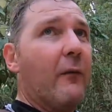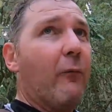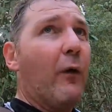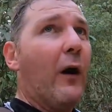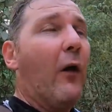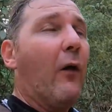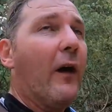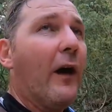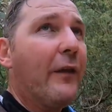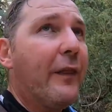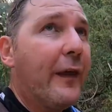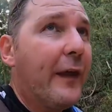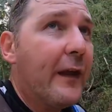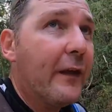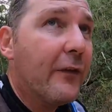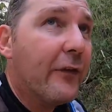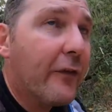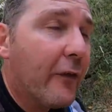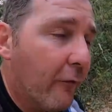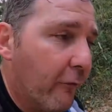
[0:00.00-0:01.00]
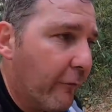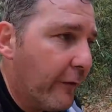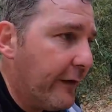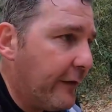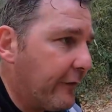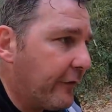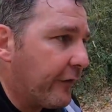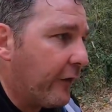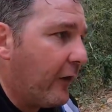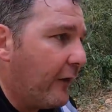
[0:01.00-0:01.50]
Well, I think it's
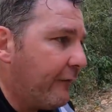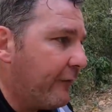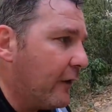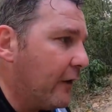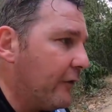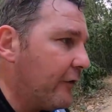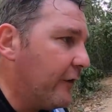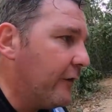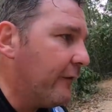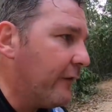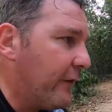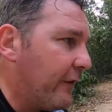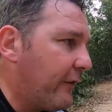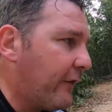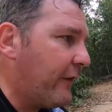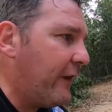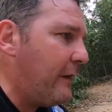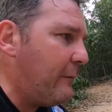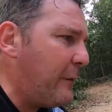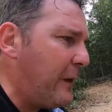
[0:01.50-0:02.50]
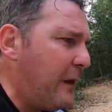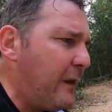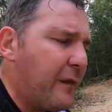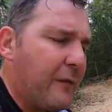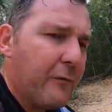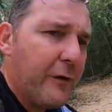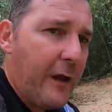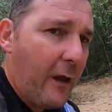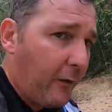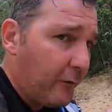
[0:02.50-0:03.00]
redesigned version of the
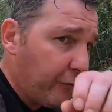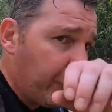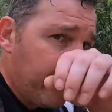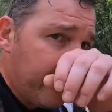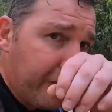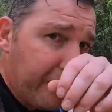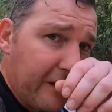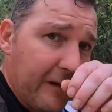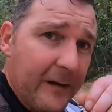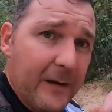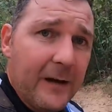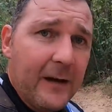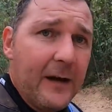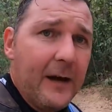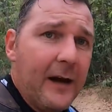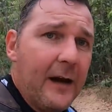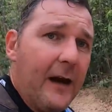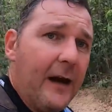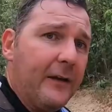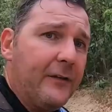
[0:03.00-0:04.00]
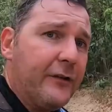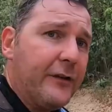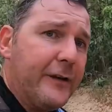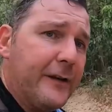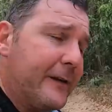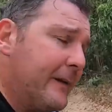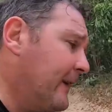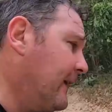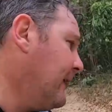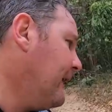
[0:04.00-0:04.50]
CB300
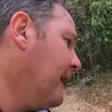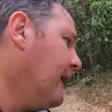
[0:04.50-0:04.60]
engine.